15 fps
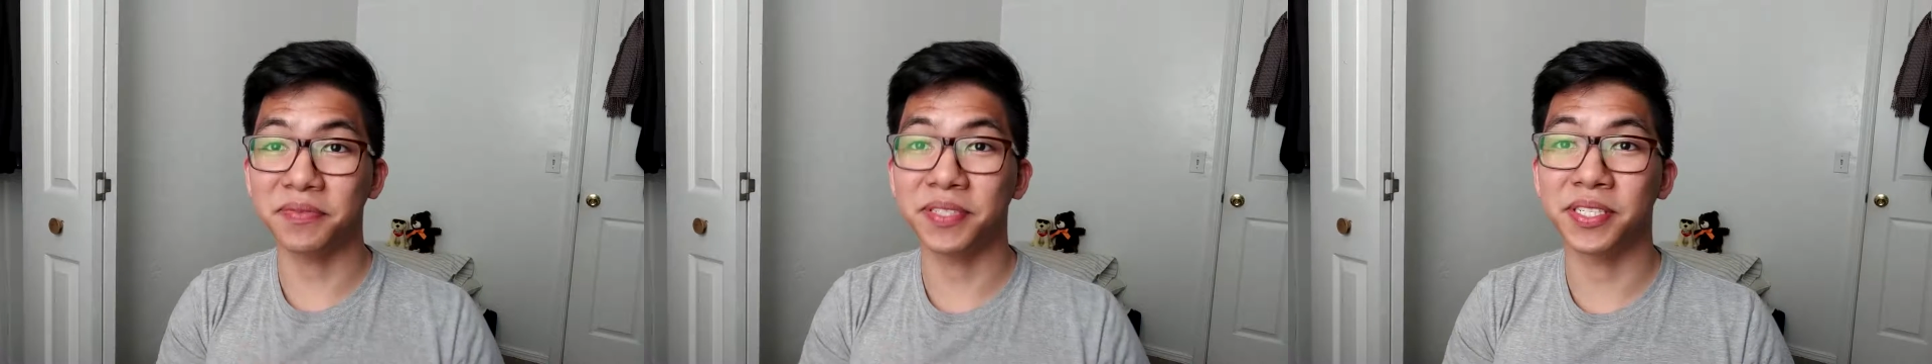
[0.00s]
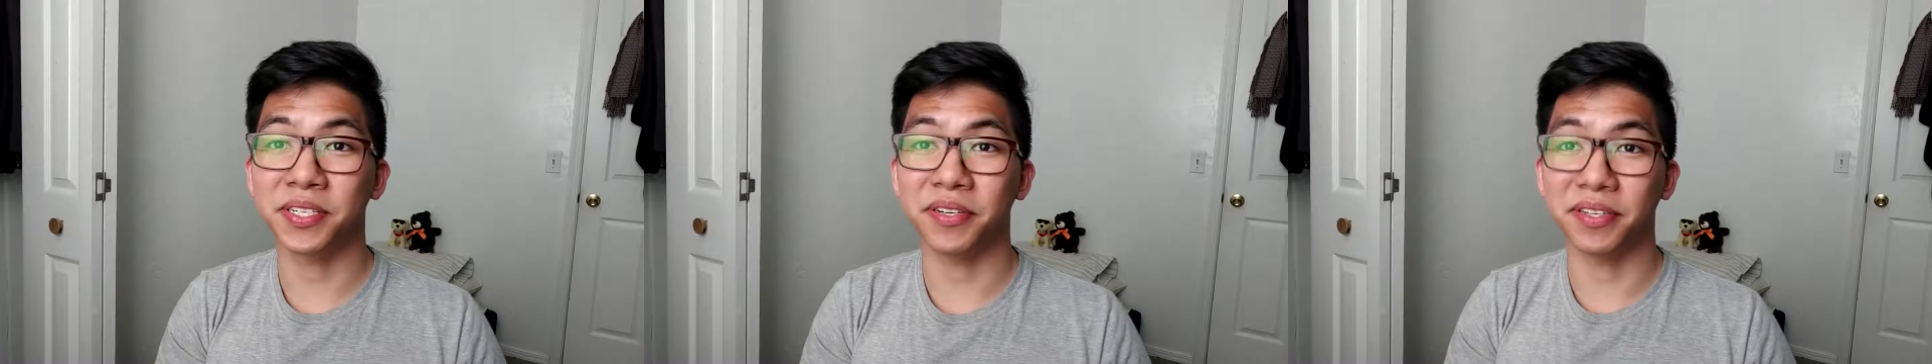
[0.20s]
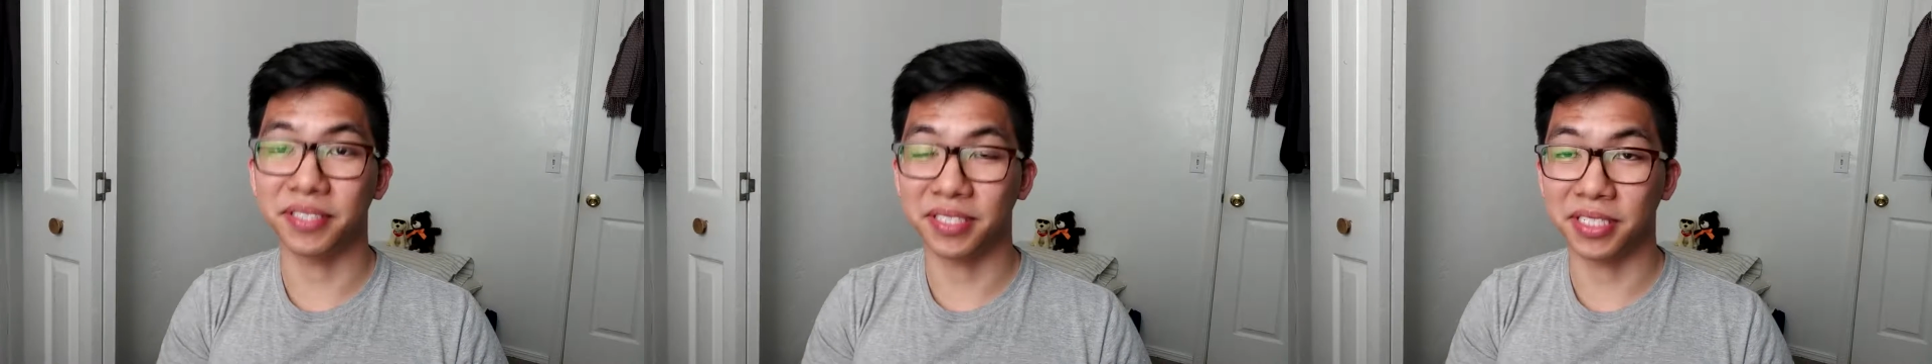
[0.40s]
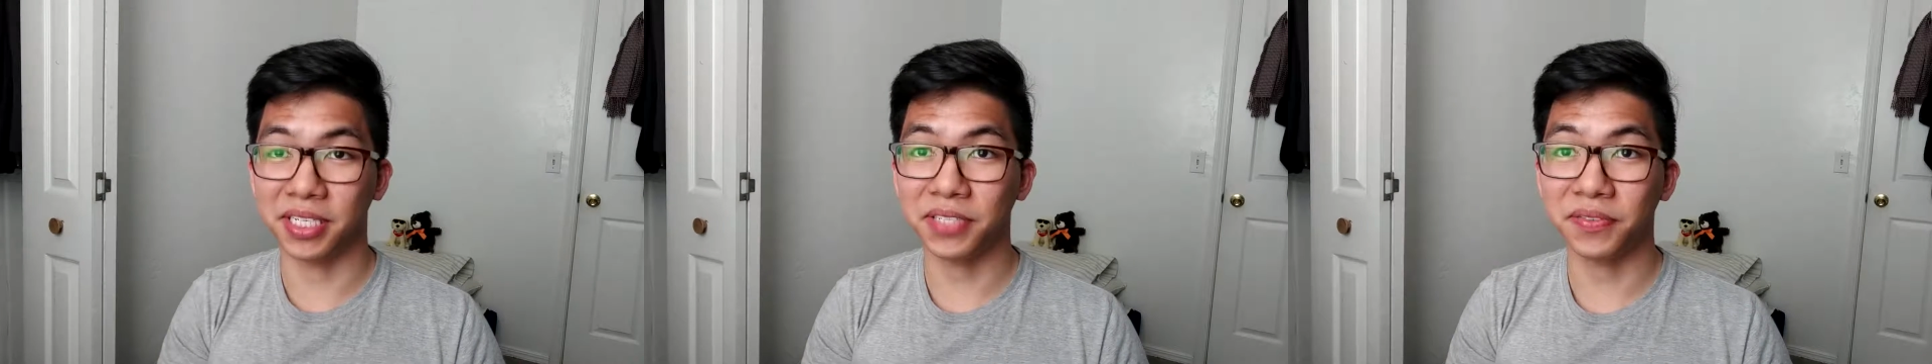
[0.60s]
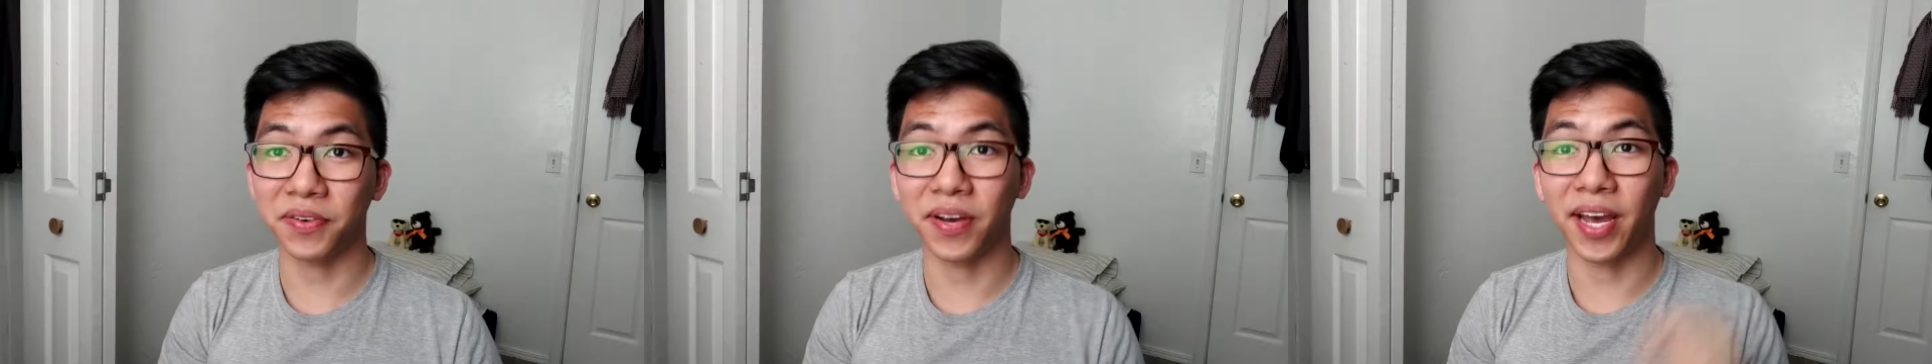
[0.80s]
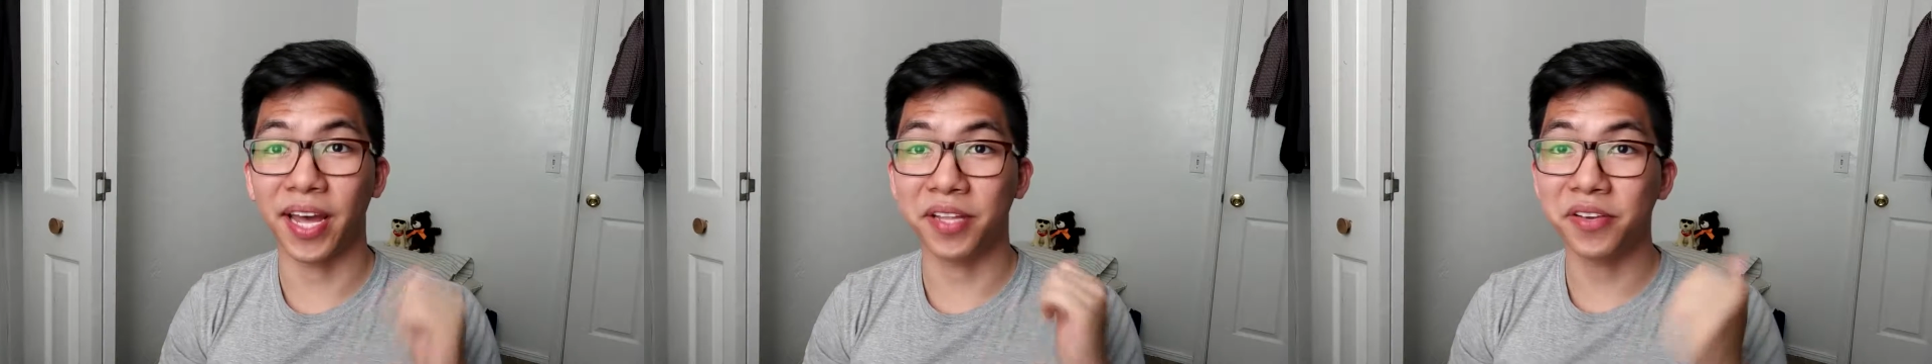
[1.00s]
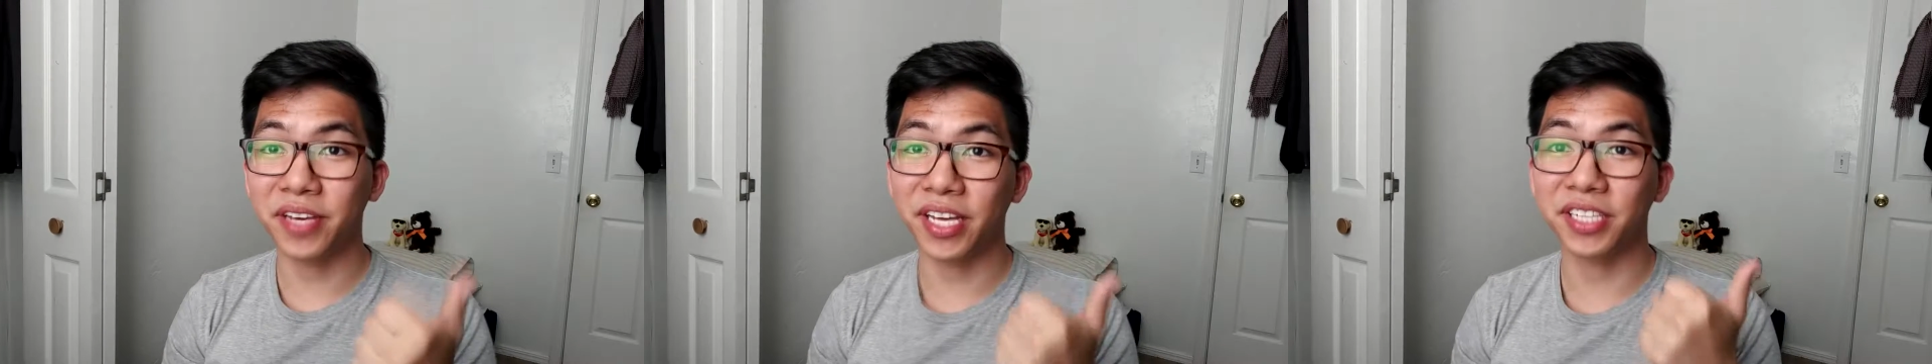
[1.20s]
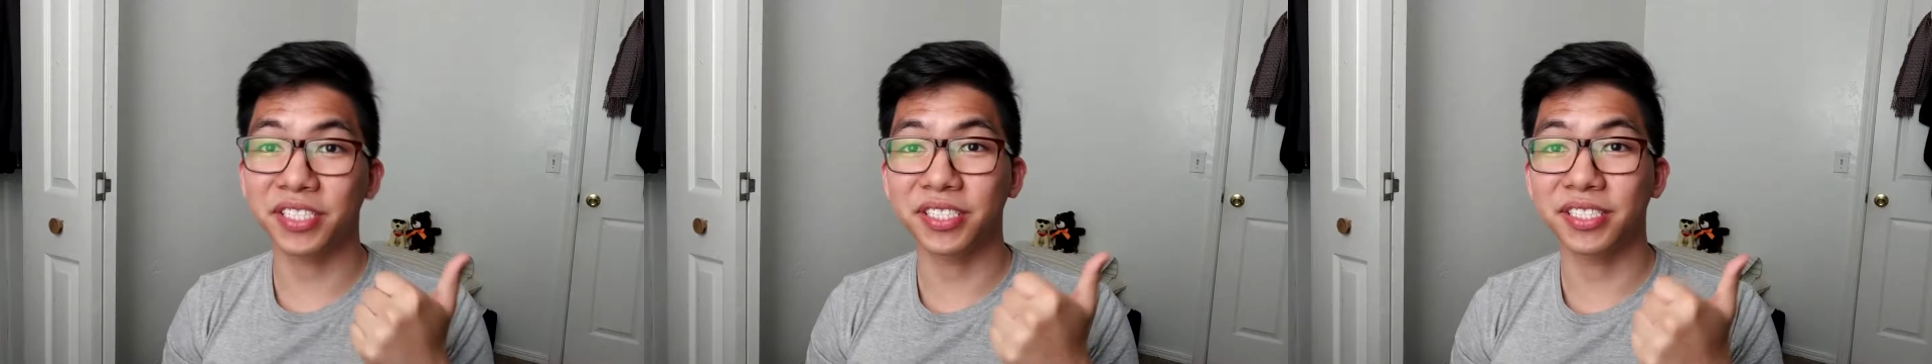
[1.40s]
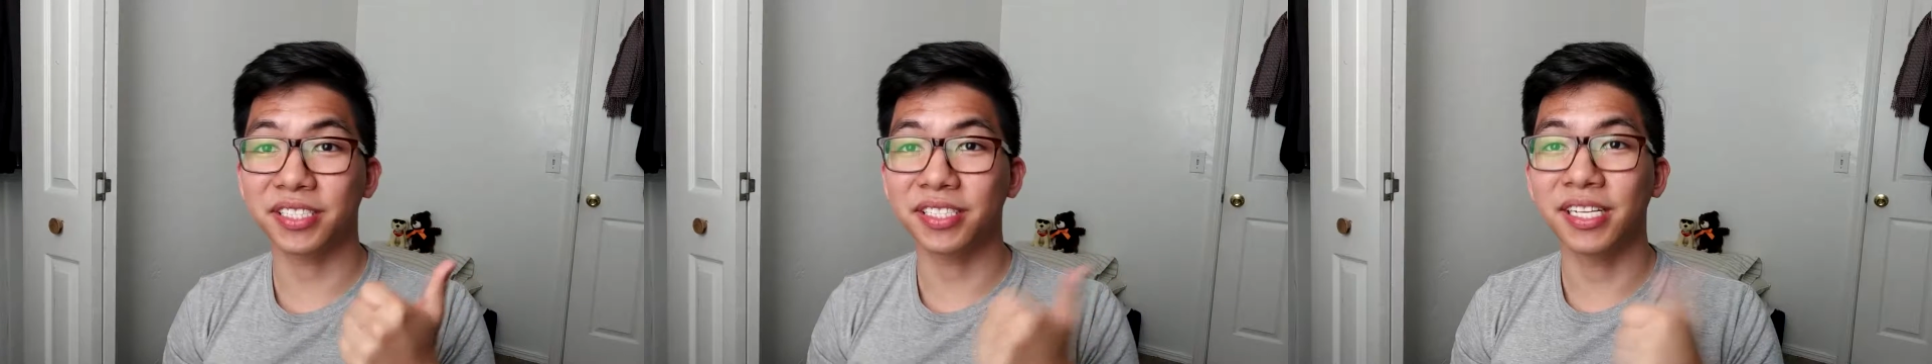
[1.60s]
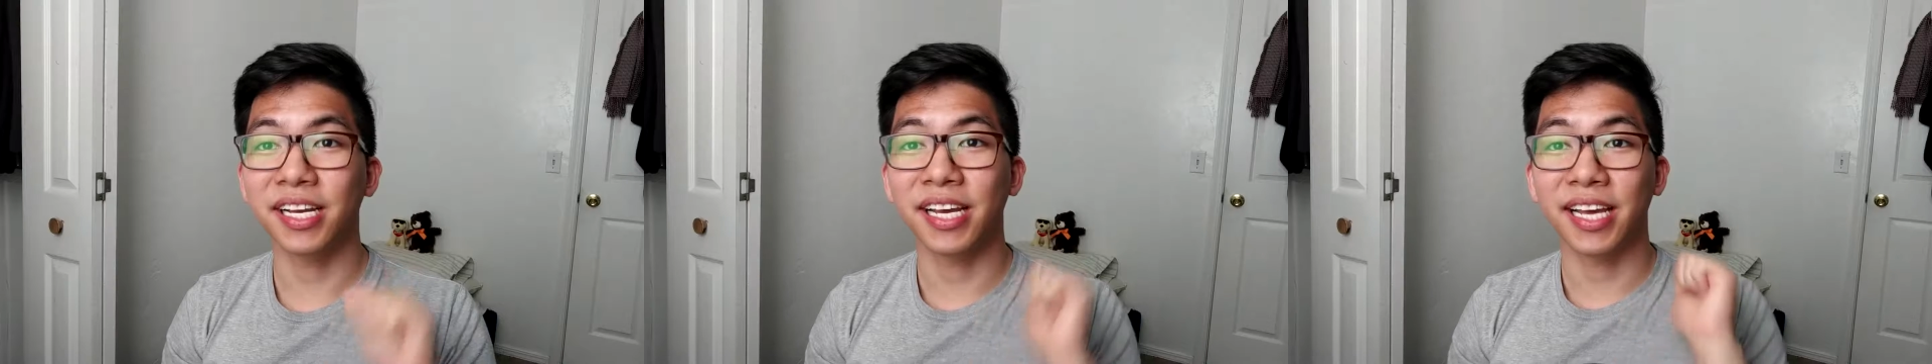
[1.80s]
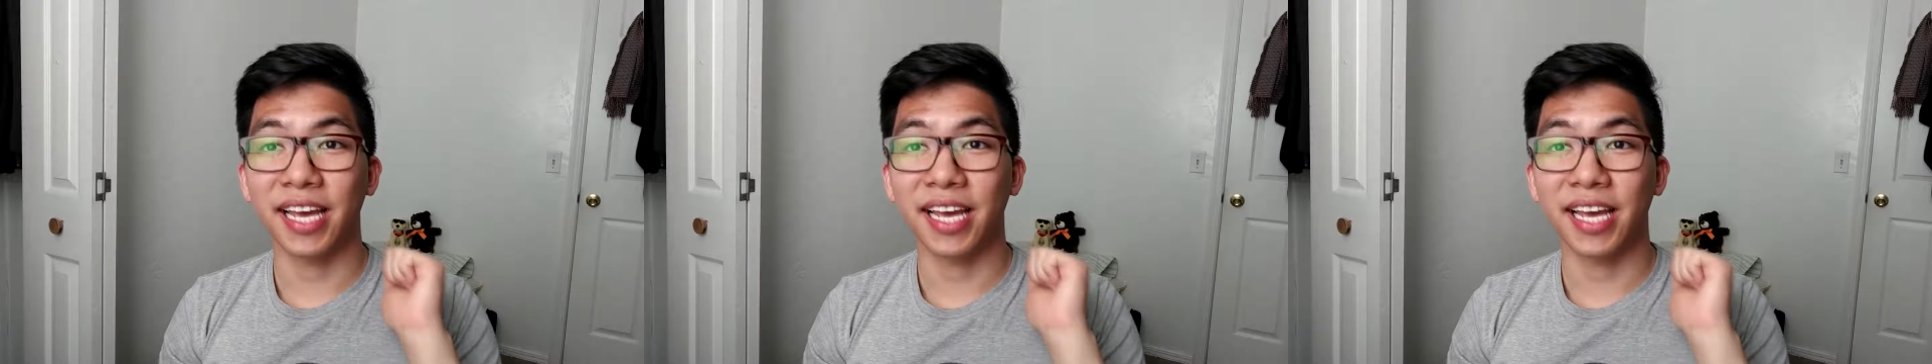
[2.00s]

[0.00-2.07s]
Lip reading: video is just for educational